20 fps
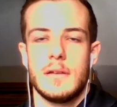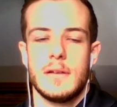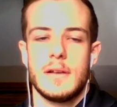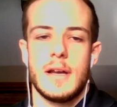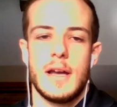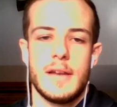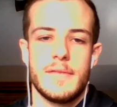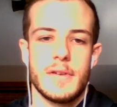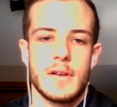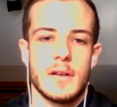
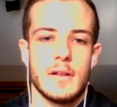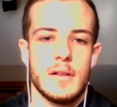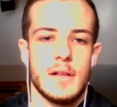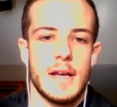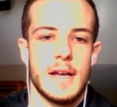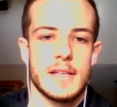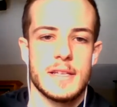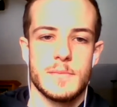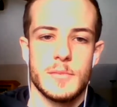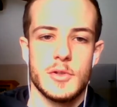kind of a
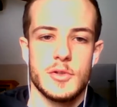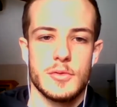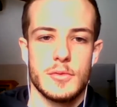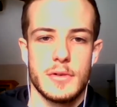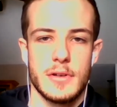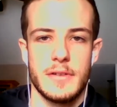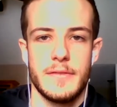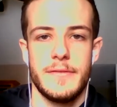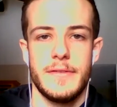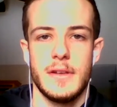class
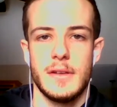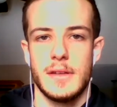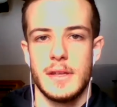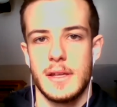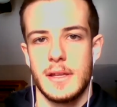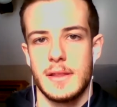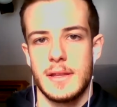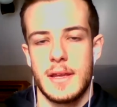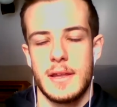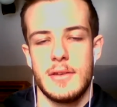majority
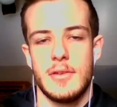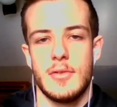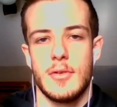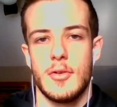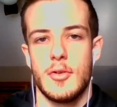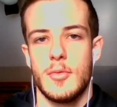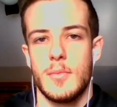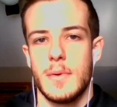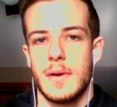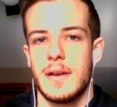feeling that
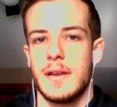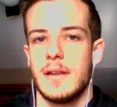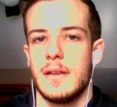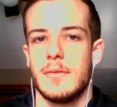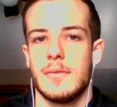nobody